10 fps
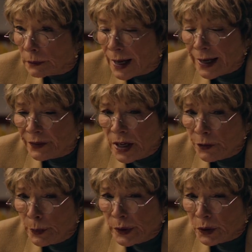I have
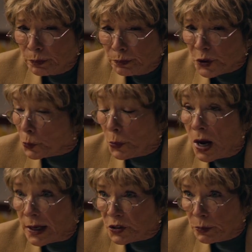never been
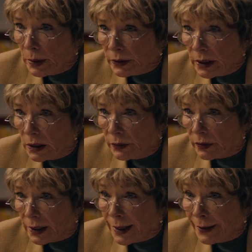surprised about
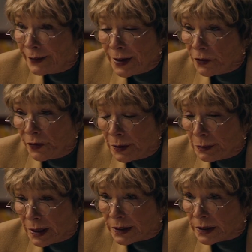anything, and I've never
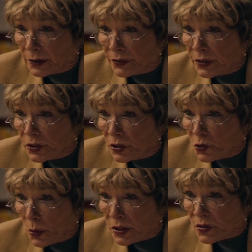found myself in a
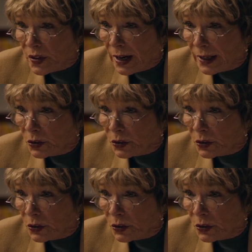situation that I